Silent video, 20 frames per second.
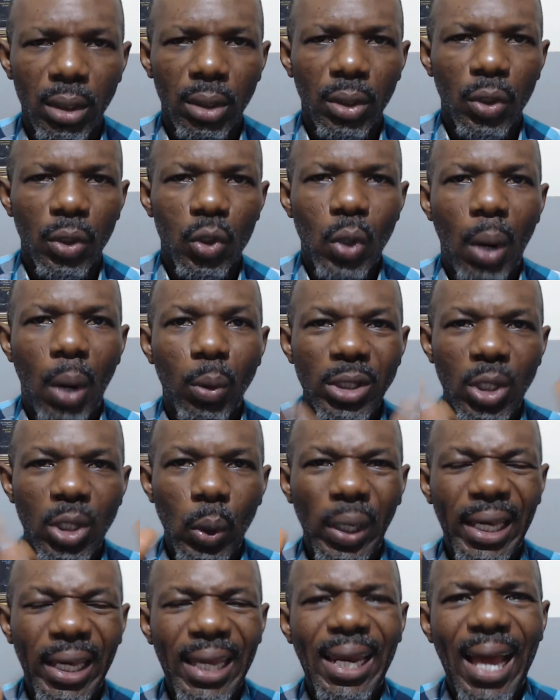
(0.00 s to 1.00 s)
So I was
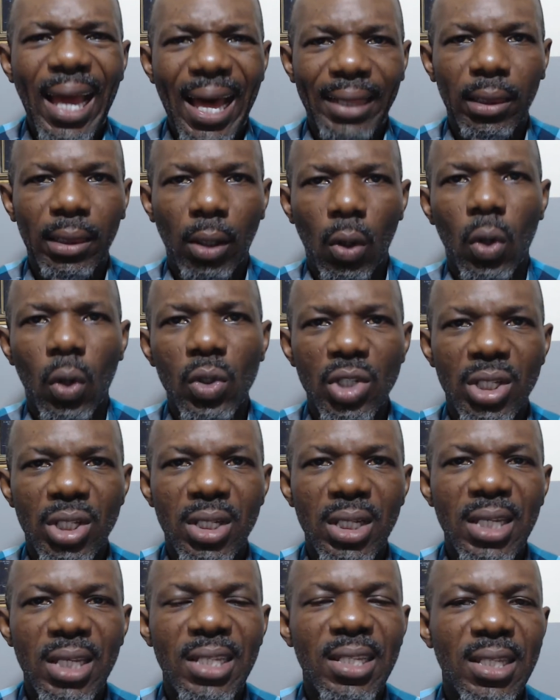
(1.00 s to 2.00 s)
looking at cost
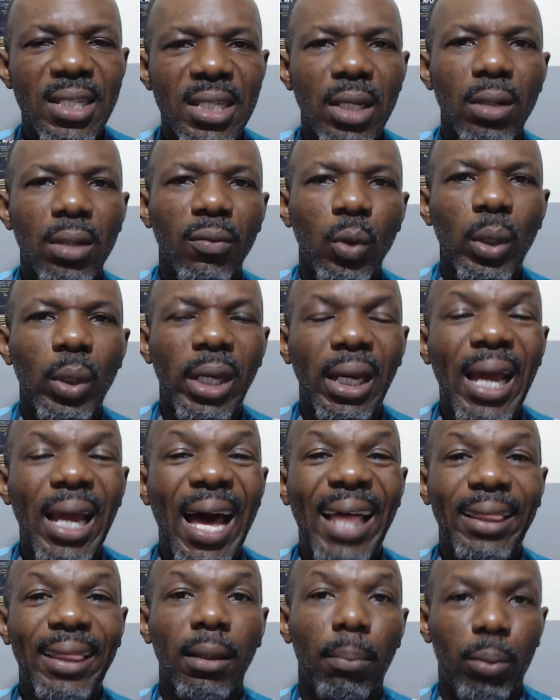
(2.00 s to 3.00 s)
instead of looking
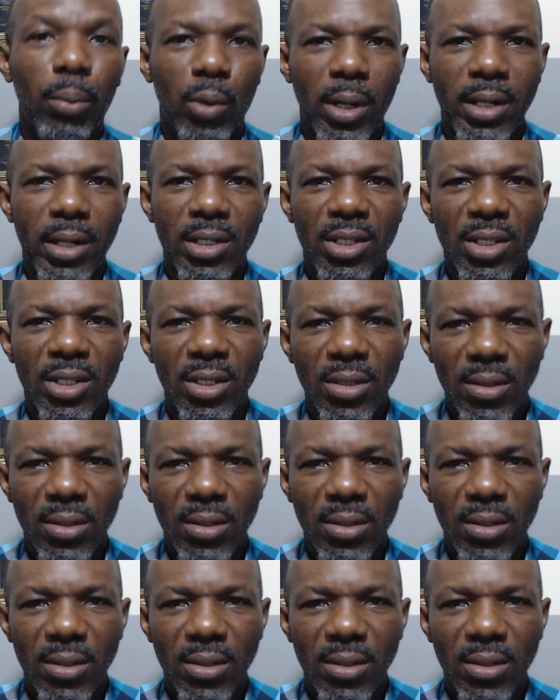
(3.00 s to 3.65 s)
at the price.